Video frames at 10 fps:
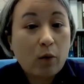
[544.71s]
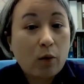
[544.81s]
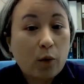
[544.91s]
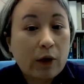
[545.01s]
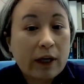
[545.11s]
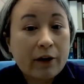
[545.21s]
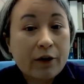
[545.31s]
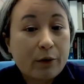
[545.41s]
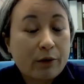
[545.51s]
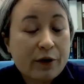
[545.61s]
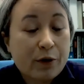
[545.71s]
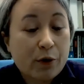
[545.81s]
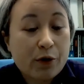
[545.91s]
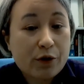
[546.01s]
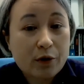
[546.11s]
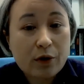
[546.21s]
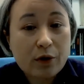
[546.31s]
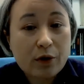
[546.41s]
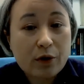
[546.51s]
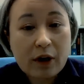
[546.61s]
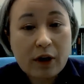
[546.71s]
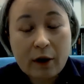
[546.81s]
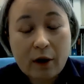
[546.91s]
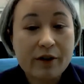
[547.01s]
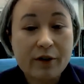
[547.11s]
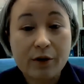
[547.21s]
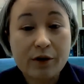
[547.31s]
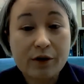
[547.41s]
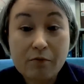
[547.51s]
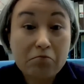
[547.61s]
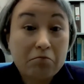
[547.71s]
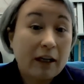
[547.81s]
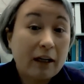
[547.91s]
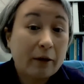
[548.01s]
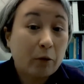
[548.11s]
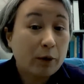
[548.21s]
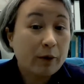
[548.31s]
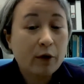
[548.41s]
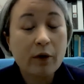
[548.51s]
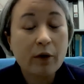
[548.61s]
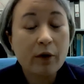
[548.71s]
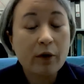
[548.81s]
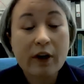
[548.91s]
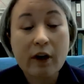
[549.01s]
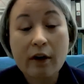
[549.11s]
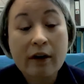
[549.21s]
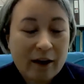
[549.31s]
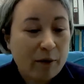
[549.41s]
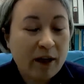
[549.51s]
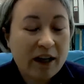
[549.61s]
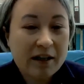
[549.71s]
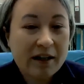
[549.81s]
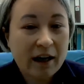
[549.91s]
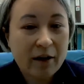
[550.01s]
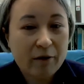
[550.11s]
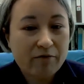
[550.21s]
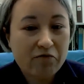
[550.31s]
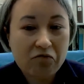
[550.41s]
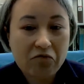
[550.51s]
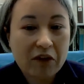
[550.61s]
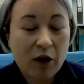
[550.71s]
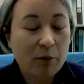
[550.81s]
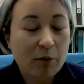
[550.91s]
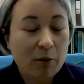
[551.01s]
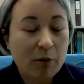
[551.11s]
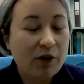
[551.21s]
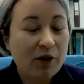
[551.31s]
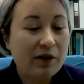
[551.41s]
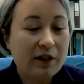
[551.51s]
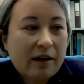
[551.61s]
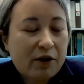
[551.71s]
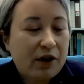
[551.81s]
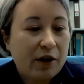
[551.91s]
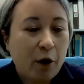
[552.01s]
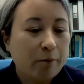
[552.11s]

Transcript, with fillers: need to do research, or I want to do research. Can I work with you? He basically never said no.